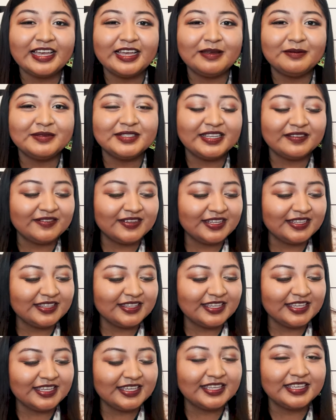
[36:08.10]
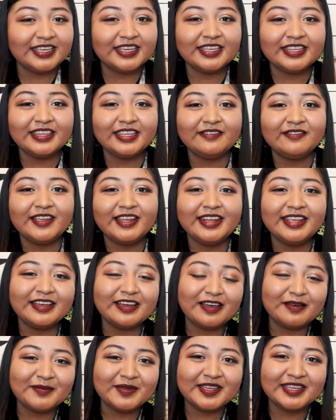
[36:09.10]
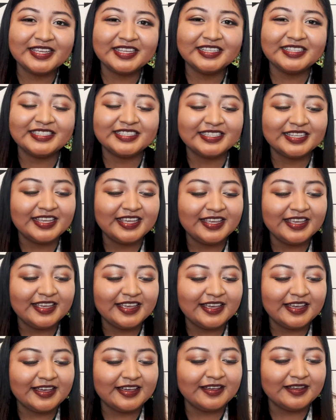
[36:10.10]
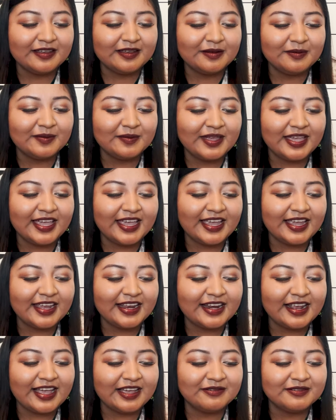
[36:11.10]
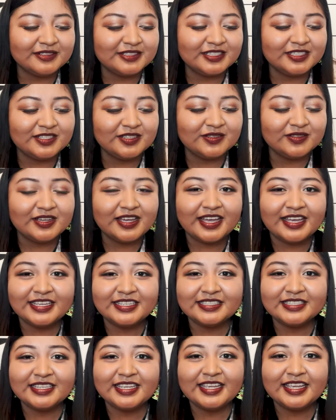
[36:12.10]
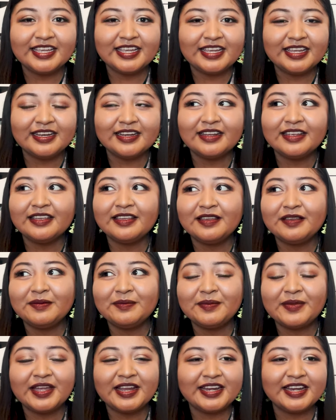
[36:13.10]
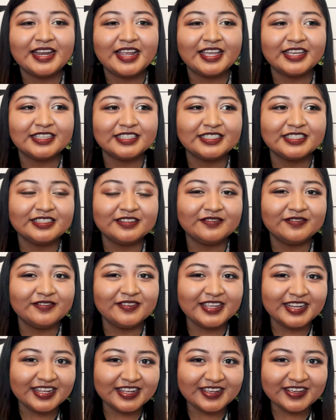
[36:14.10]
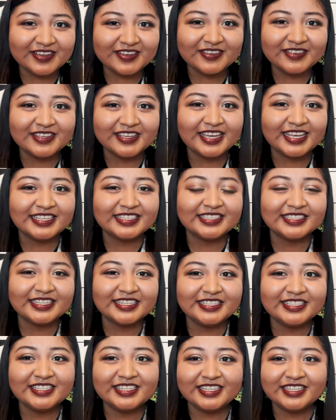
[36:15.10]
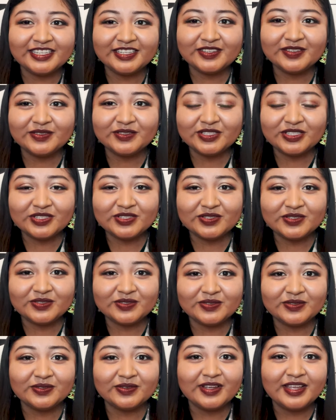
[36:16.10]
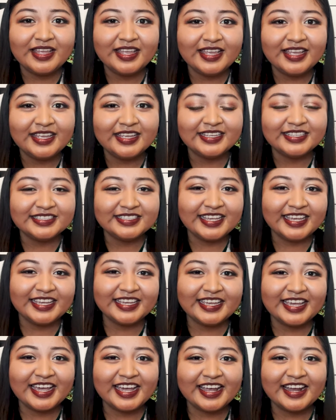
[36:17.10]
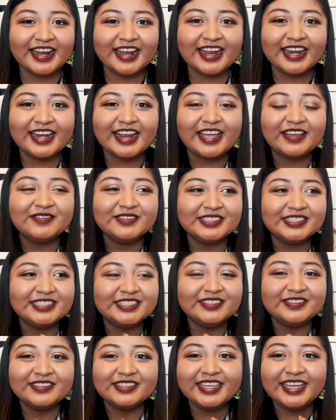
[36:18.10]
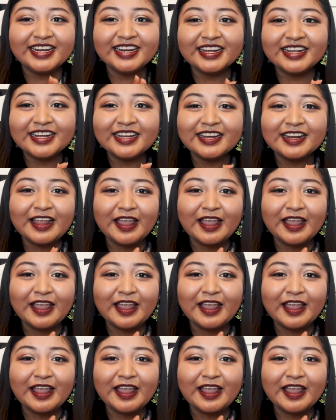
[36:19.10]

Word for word: um, definitely leave any comments, um, and I will see you guys in my next video. You guys continue to Take care and I will see you later.